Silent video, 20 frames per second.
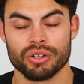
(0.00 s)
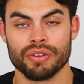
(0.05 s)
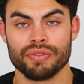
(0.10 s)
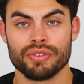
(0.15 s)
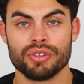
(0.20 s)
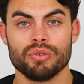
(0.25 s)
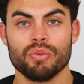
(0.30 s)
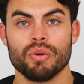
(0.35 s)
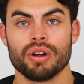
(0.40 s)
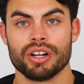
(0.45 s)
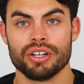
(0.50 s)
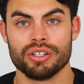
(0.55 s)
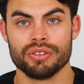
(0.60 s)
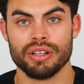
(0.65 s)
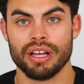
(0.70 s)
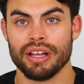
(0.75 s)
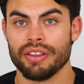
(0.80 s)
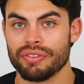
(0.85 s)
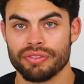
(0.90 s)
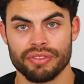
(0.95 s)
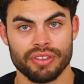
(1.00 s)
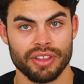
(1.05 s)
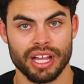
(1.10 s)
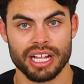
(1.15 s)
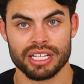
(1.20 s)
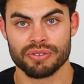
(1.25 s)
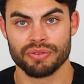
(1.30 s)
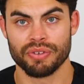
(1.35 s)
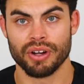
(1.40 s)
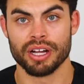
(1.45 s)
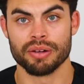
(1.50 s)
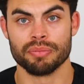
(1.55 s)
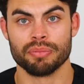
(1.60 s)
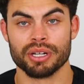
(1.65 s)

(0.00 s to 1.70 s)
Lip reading: So if you want to do that, then that's fine.